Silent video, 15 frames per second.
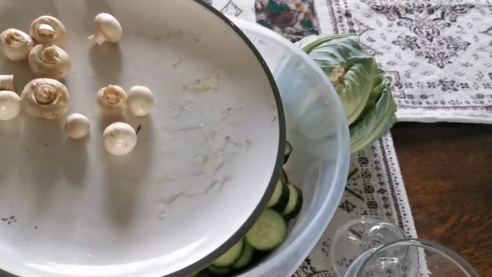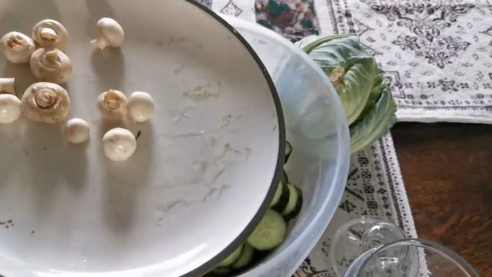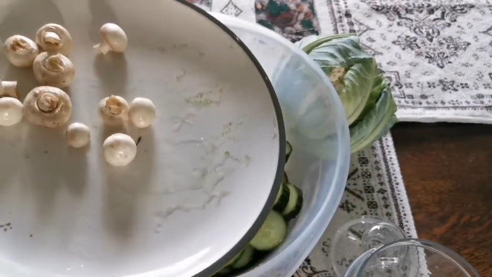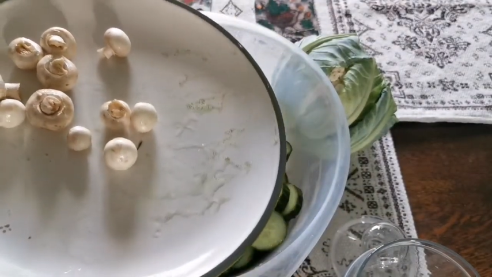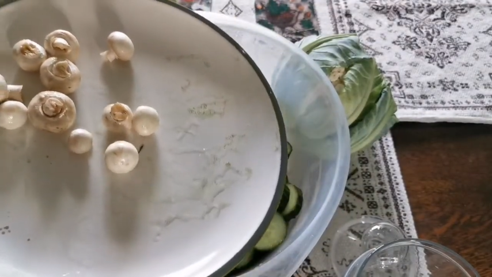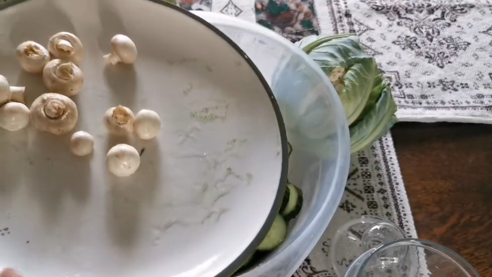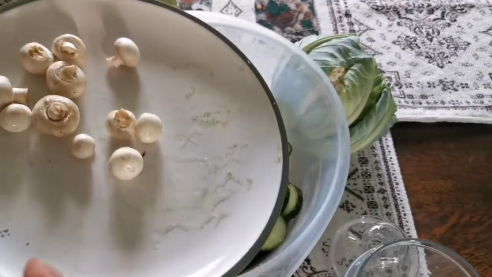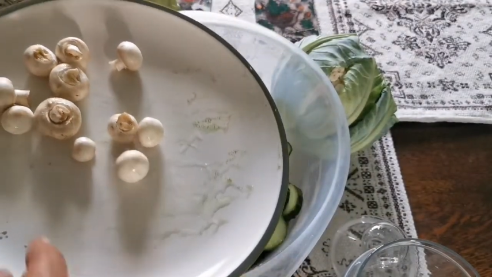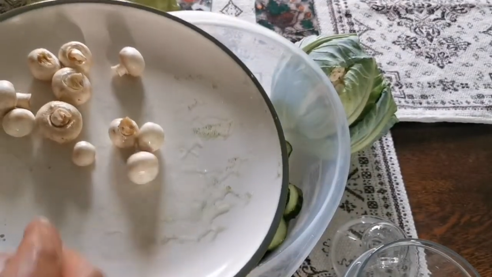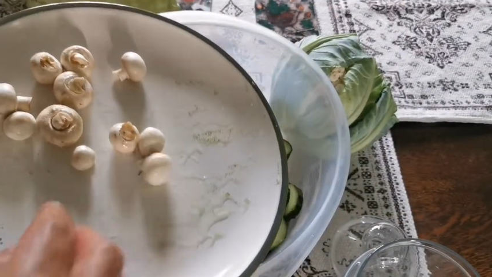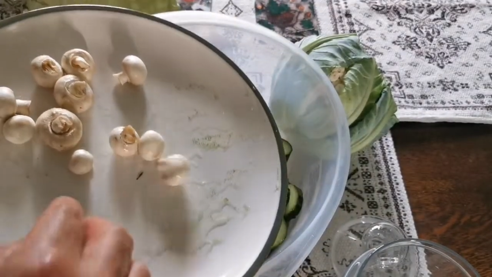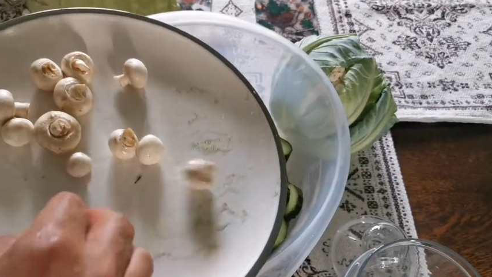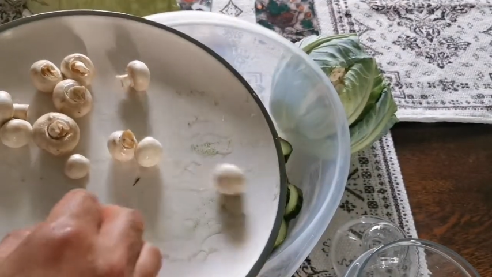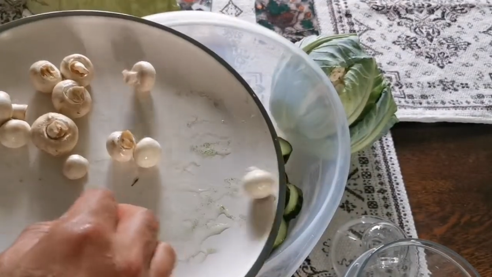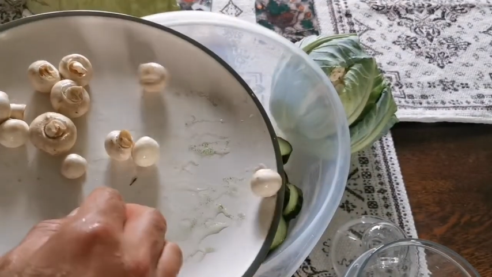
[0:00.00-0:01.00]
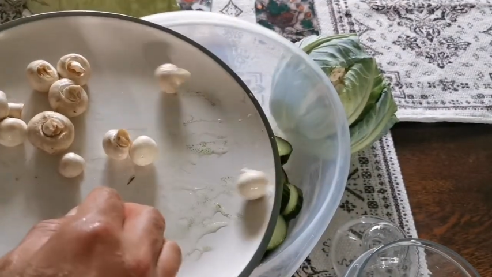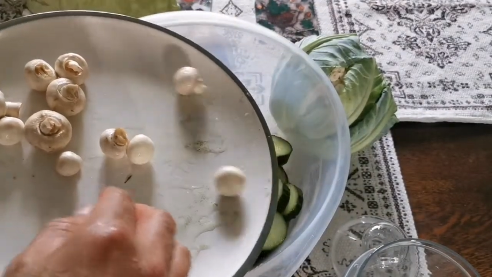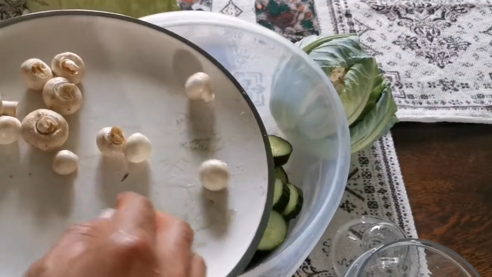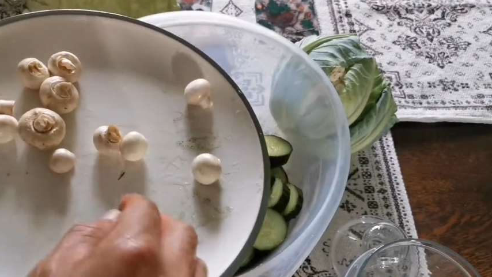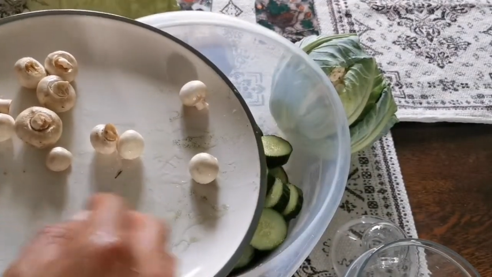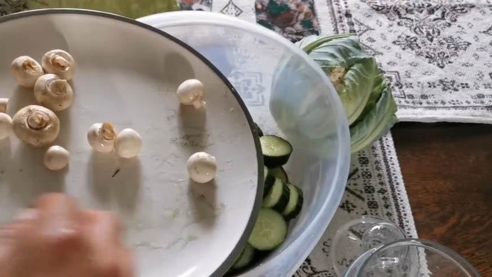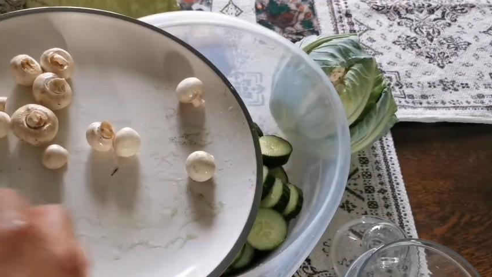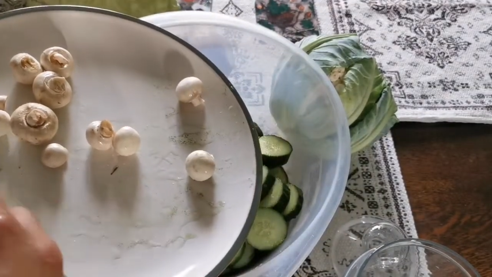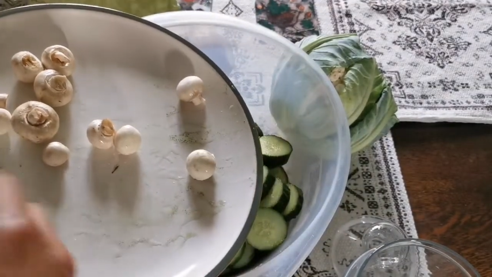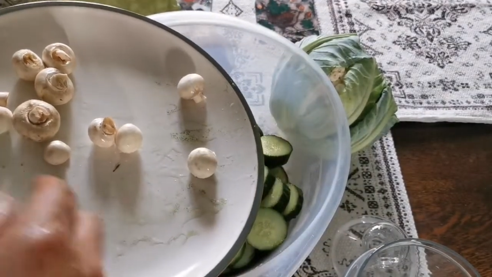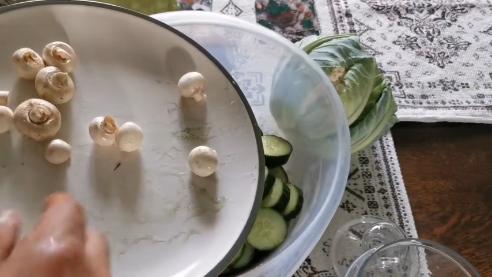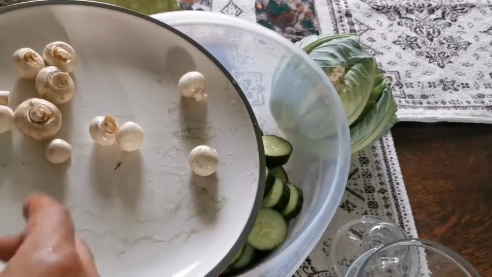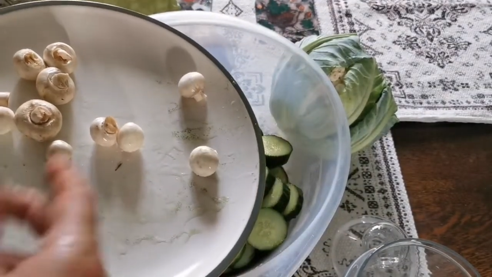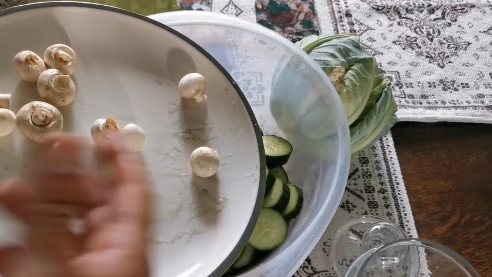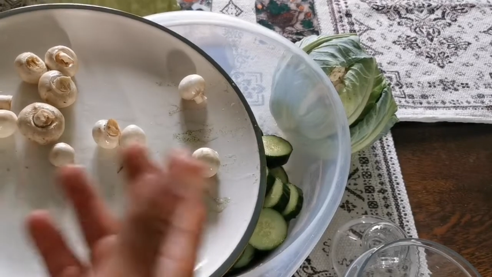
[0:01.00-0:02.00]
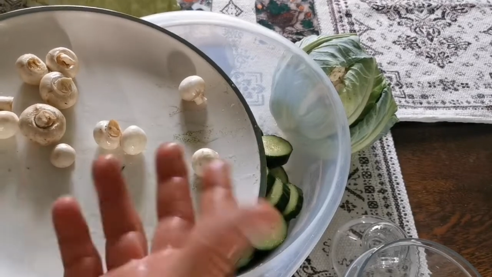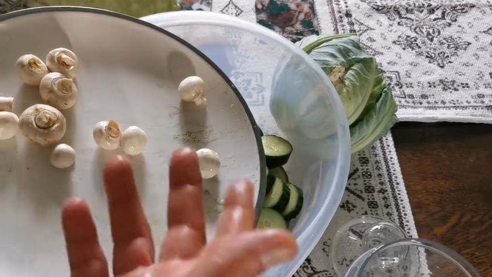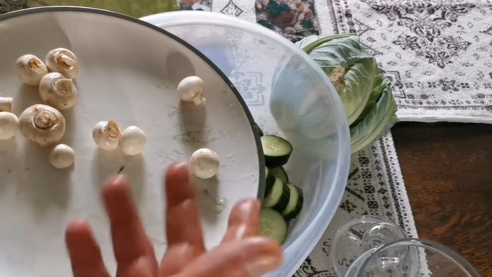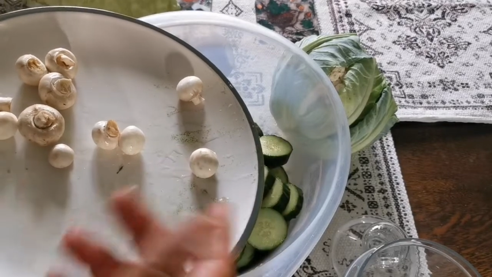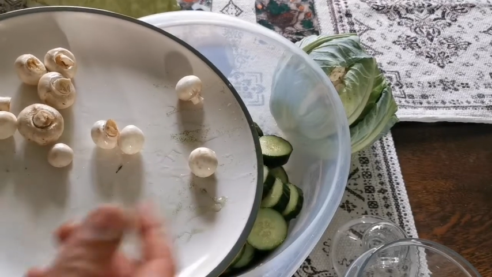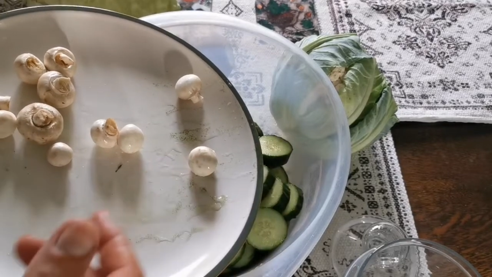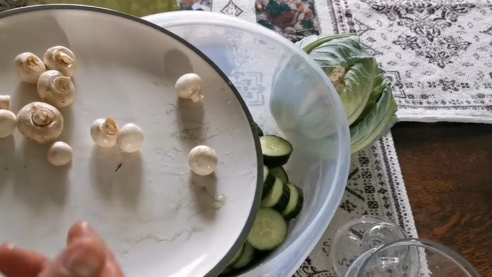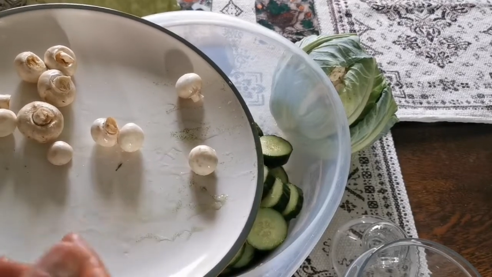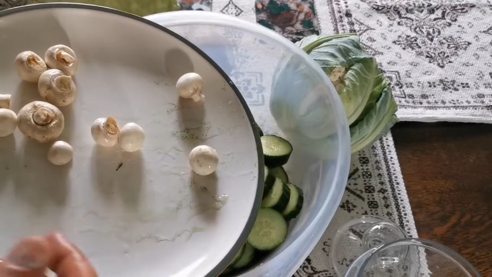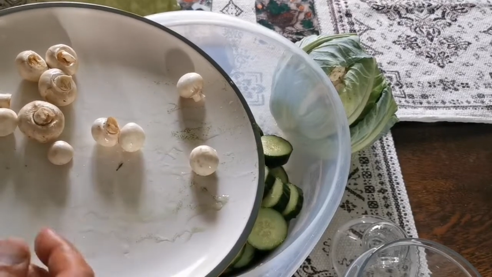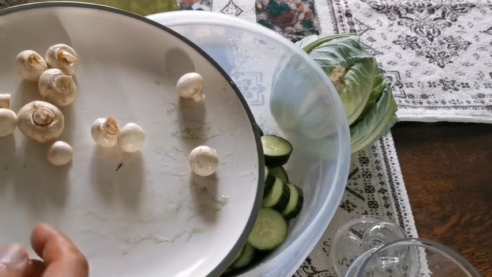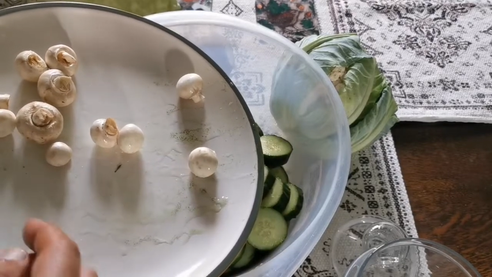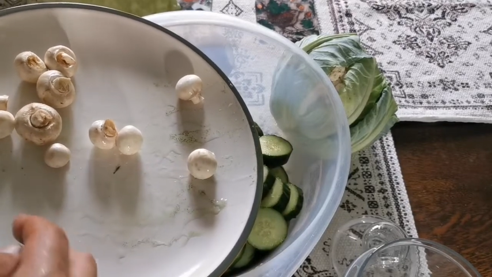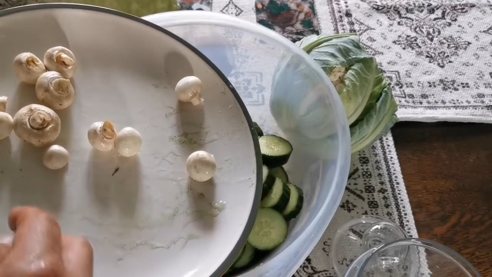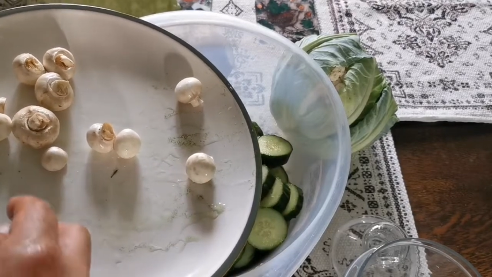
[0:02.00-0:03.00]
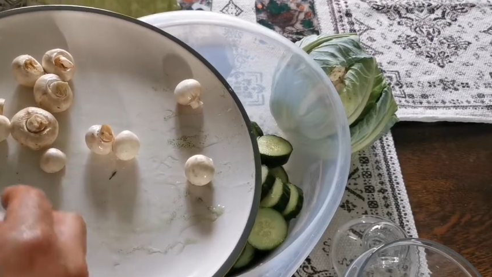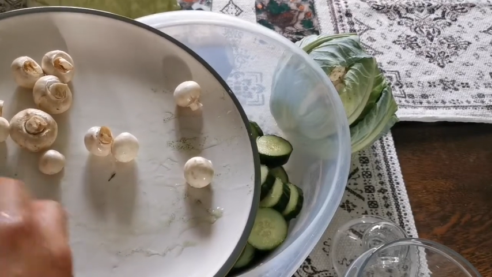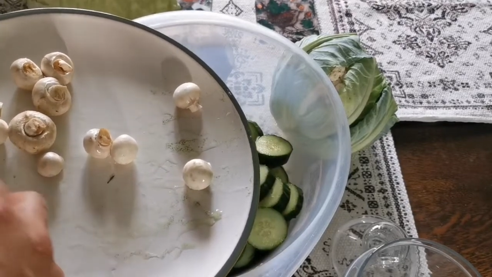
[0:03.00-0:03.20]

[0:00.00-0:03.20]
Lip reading: No face is visible, so there are no lips to read.